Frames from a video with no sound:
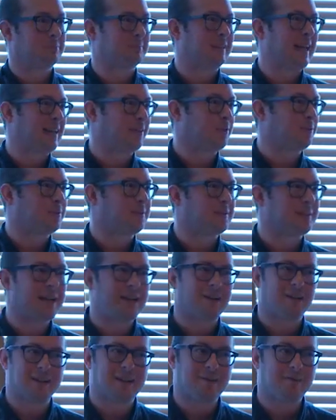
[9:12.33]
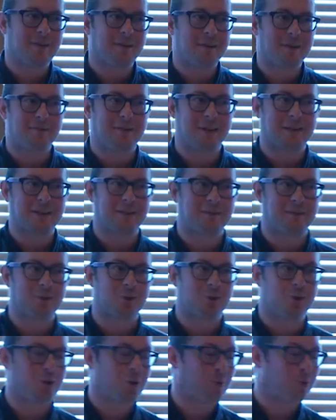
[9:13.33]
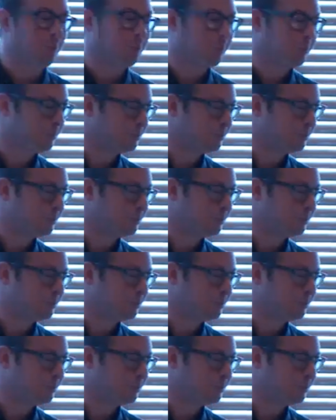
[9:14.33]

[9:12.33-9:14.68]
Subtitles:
That doesn't sound like a very effective control.